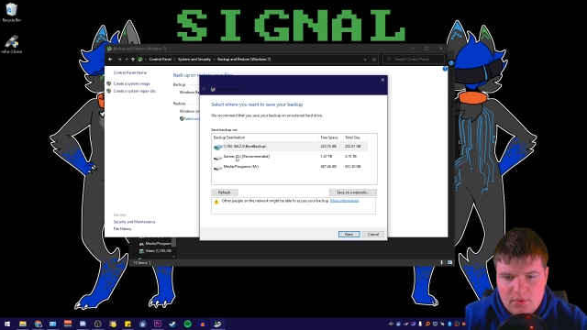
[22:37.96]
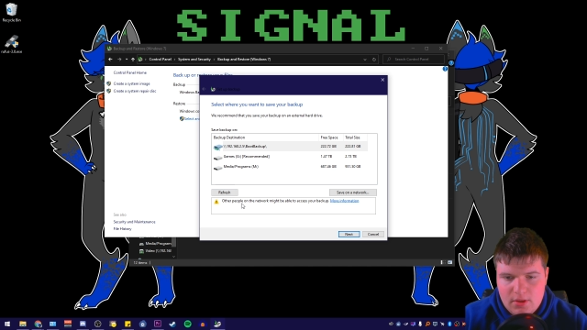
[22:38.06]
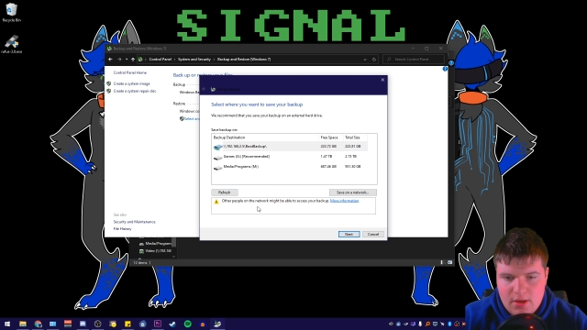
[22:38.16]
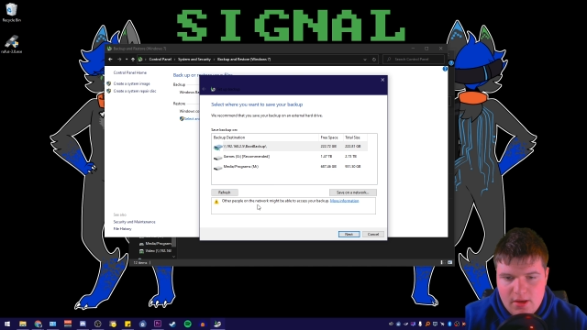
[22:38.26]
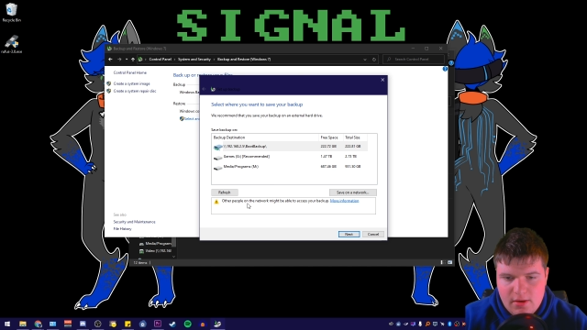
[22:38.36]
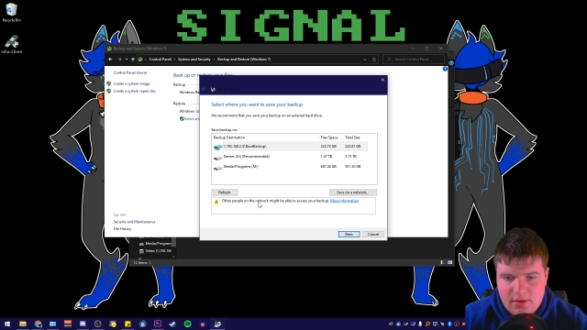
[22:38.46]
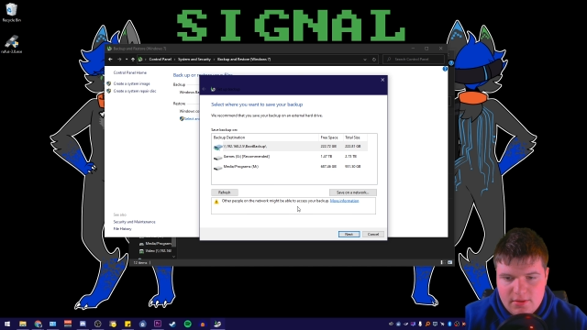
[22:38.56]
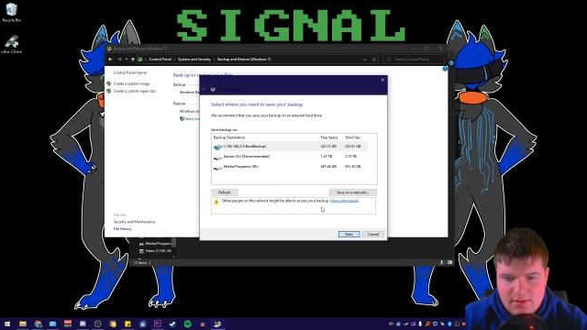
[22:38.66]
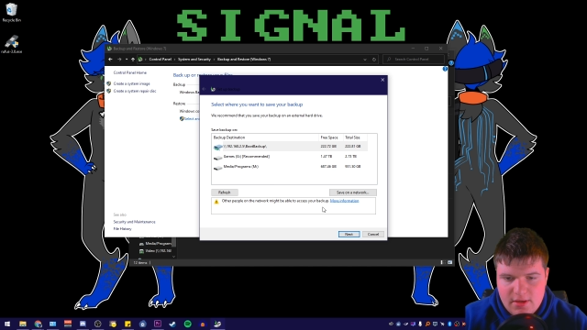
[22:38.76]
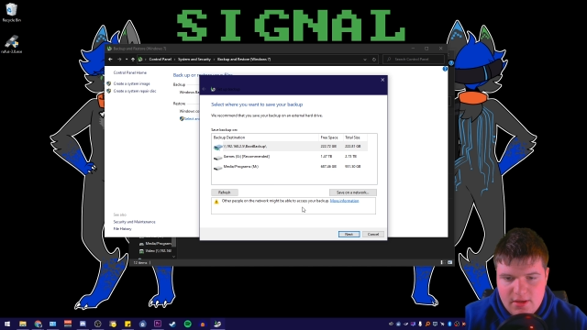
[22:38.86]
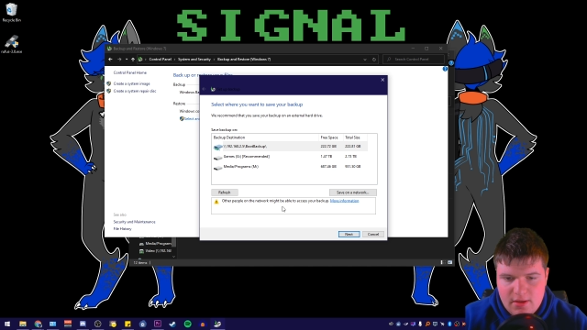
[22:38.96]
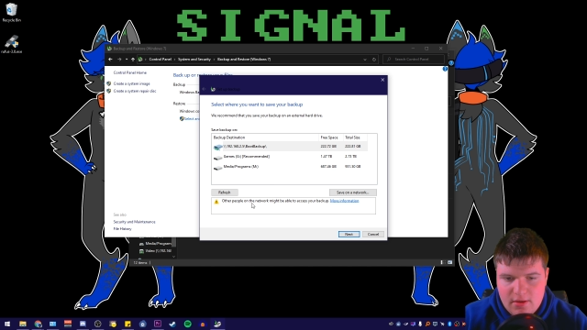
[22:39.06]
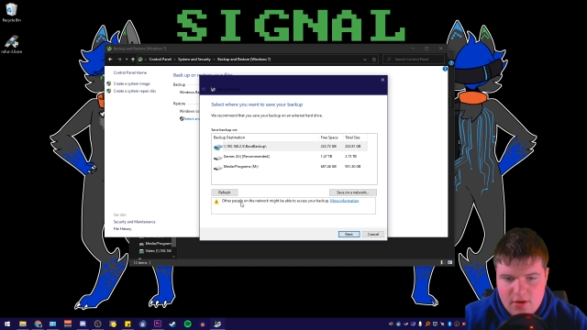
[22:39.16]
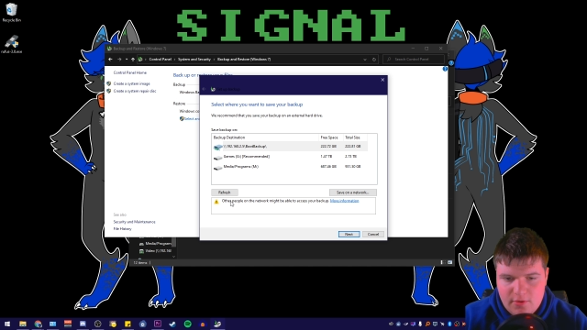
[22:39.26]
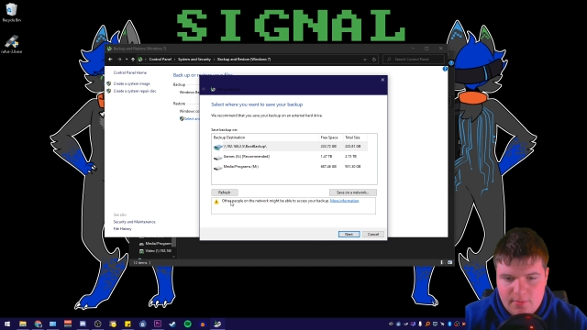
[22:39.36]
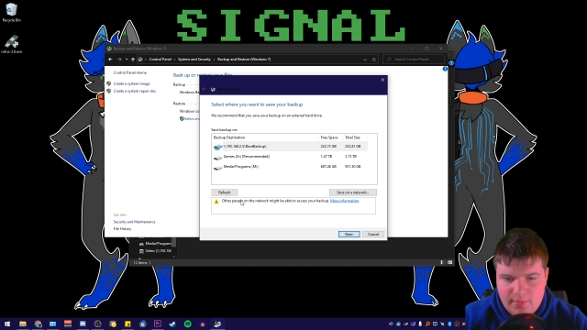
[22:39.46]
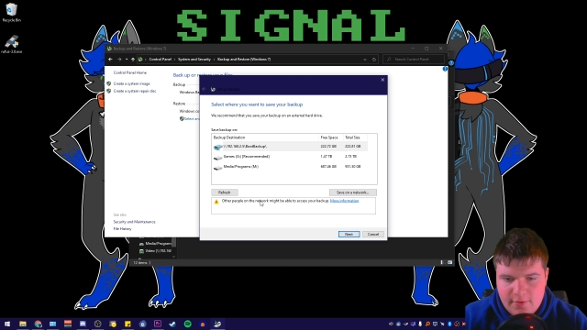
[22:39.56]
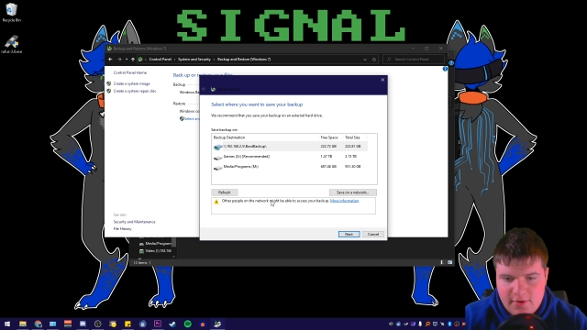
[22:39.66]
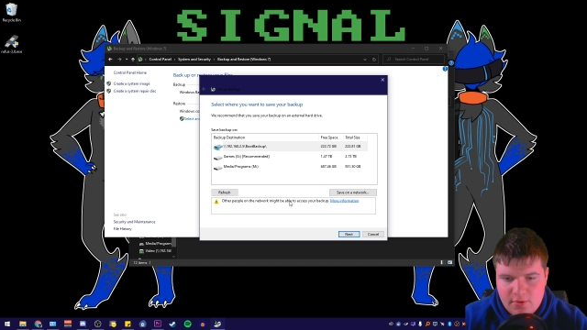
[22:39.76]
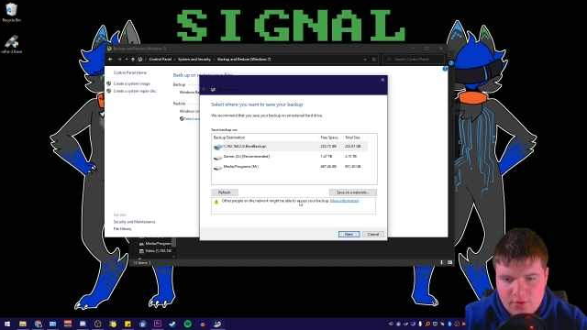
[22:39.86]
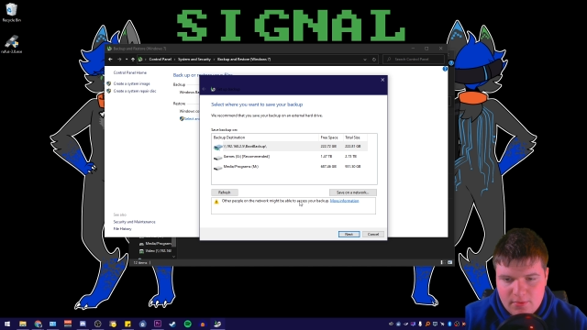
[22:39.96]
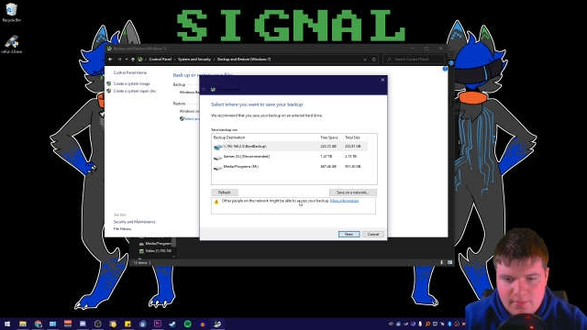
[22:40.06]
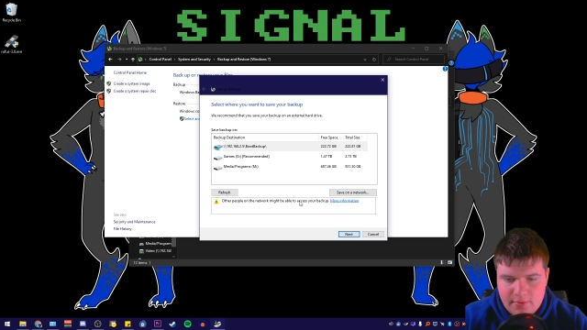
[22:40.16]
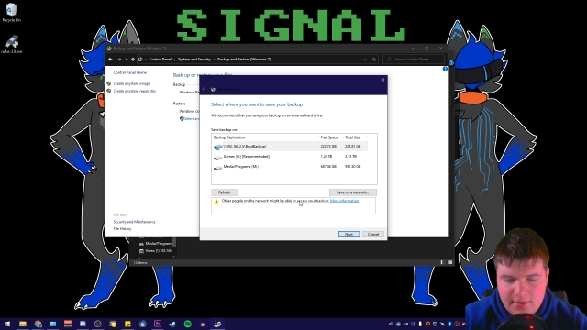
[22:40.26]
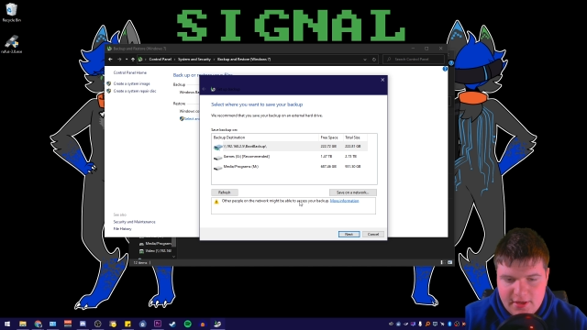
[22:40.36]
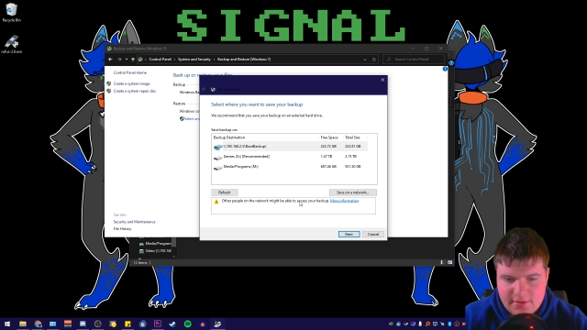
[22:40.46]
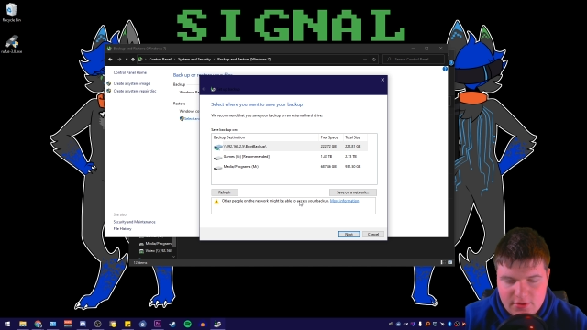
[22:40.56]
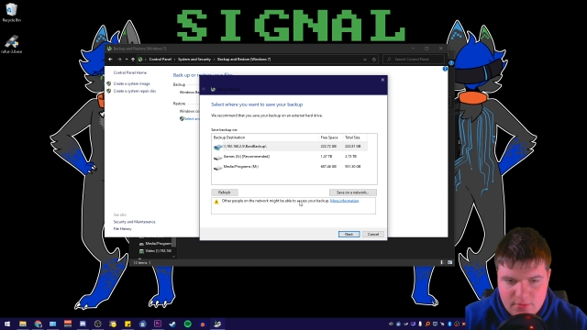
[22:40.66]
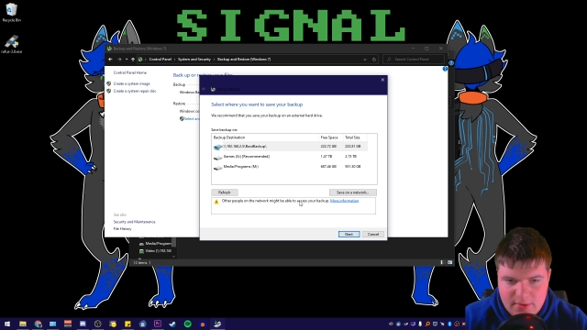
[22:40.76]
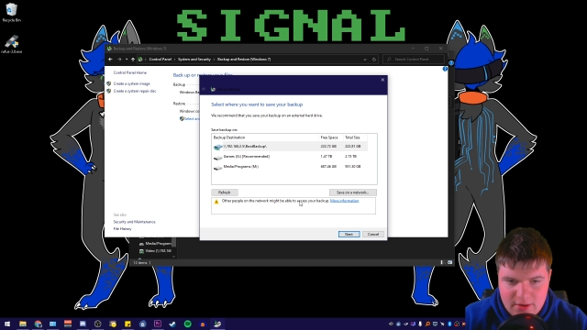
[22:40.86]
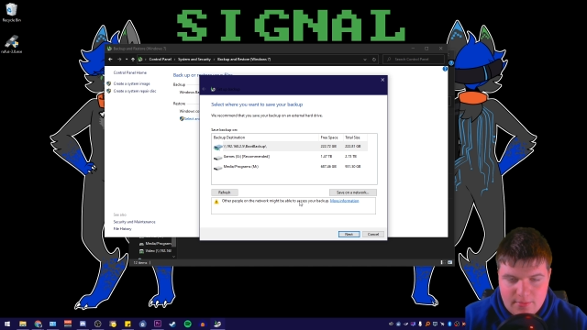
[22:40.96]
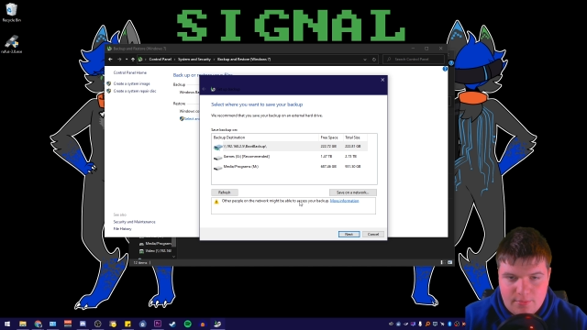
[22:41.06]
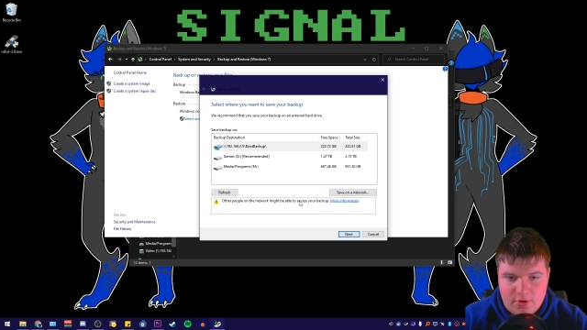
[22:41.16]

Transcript: Okay, and it's saying other people on the network might be able to access your backup.